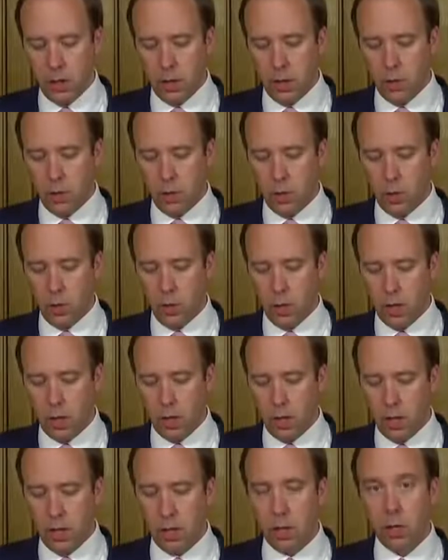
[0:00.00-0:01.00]
those who
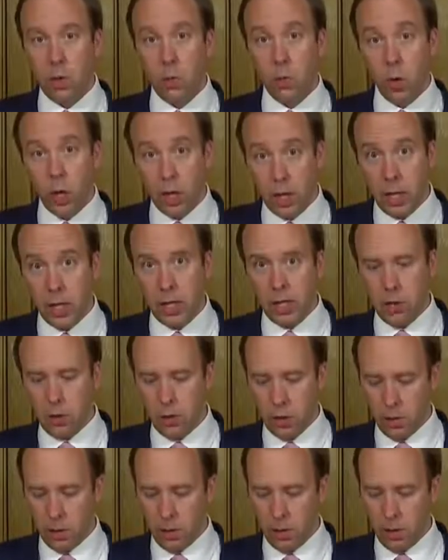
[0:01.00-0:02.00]
are working in
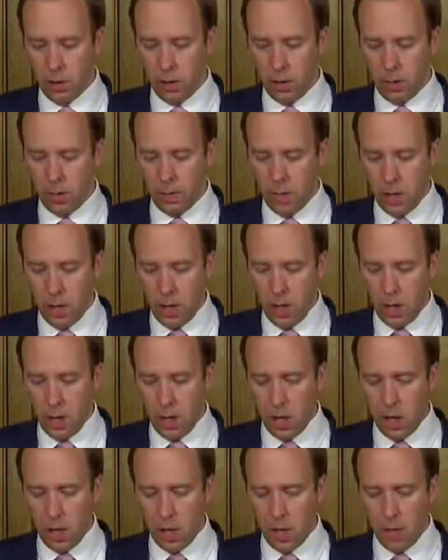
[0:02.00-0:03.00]
hospital,
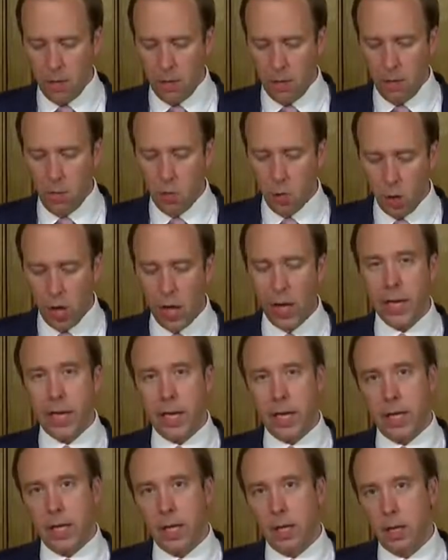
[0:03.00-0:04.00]
are more
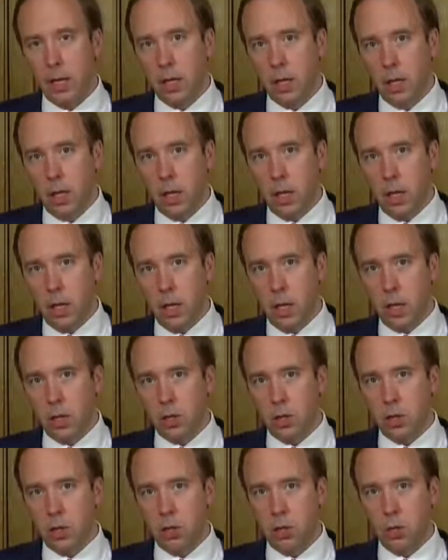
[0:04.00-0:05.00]
likely
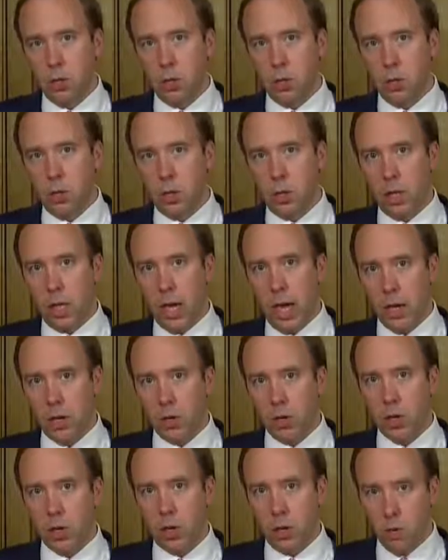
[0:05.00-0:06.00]
to
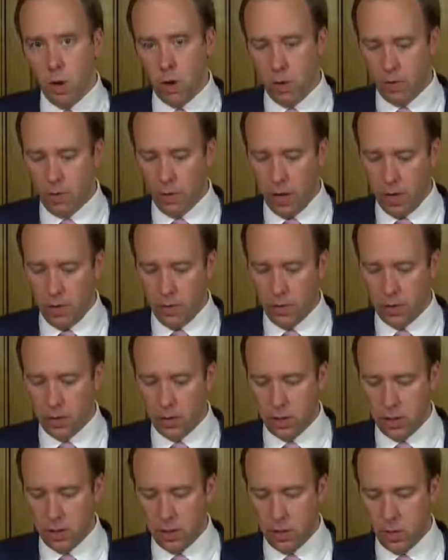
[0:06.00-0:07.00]
catch
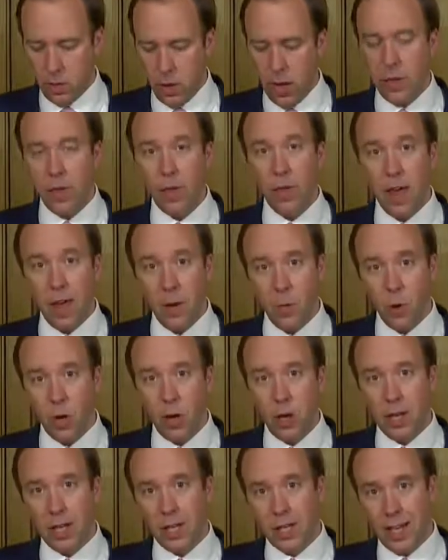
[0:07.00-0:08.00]
coronavirus, whether they
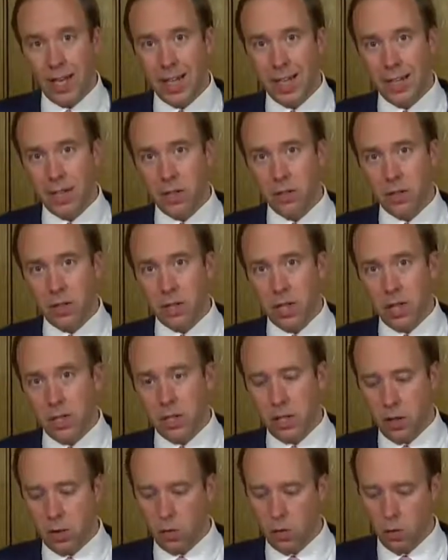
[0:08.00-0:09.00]
work in a clinical
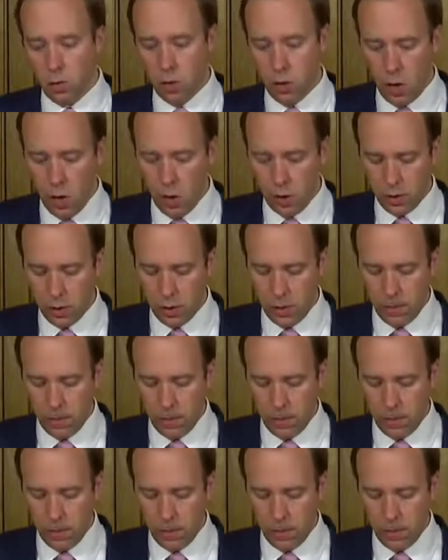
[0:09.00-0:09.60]
setting or not.